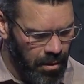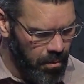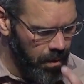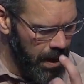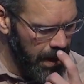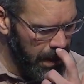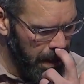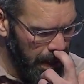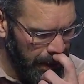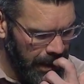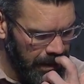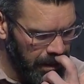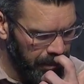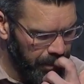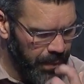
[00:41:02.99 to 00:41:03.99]
away, God,
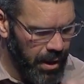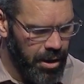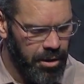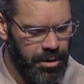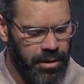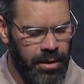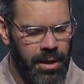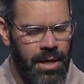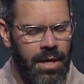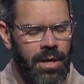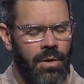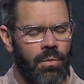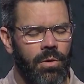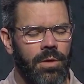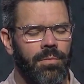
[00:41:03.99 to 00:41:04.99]
that the burden
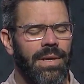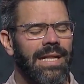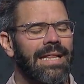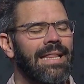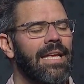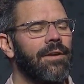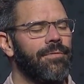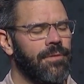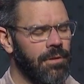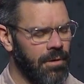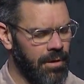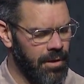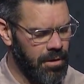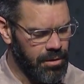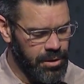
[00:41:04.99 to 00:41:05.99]
would be lifted
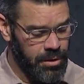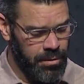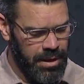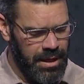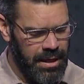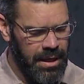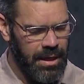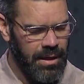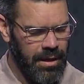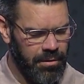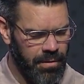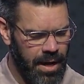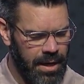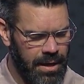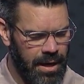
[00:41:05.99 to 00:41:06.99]
on those who are kneeling
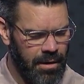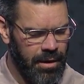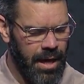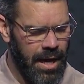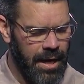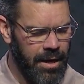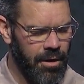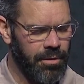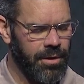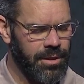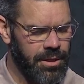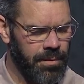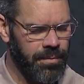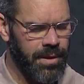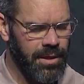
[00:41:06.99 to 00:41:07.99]
right now. God, I know there's
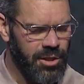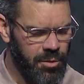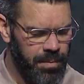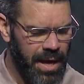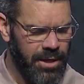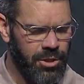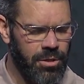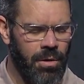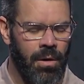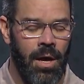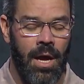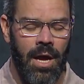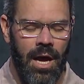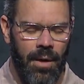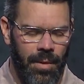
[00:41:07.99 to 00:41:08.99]
something special
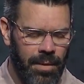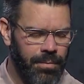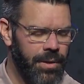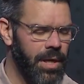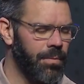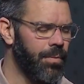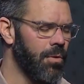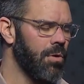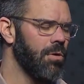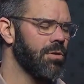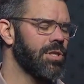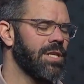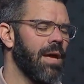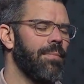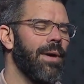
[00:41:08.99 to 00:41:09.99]
about people who
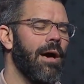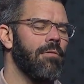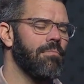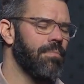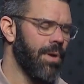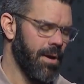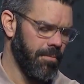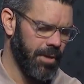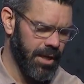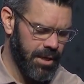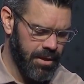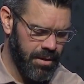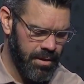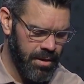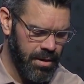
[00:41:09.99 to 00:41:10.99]
step out in public.
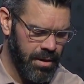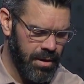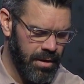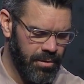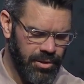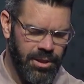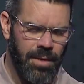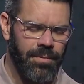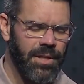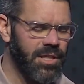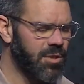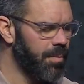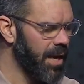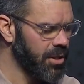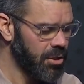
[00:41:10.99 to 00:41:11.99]
There's something
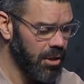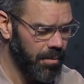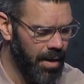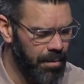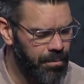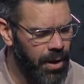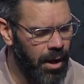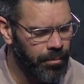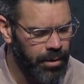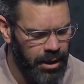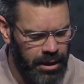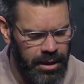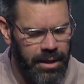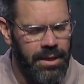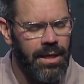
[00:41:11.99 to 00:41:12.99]
special about
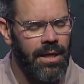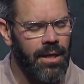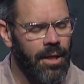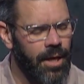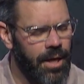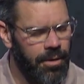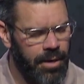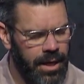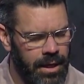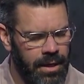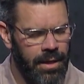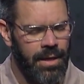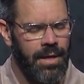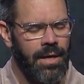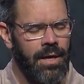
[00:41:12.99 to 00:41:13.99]
publicly declaring
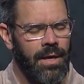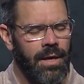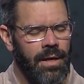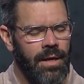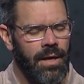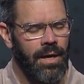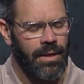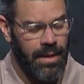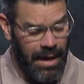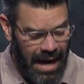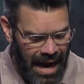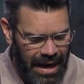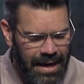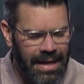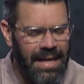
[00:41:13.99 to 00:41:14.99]
uh, that
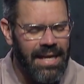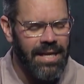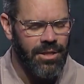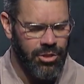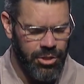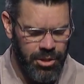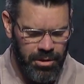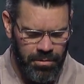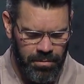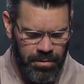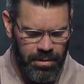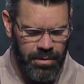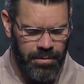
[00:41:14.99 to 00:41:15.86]
I need you.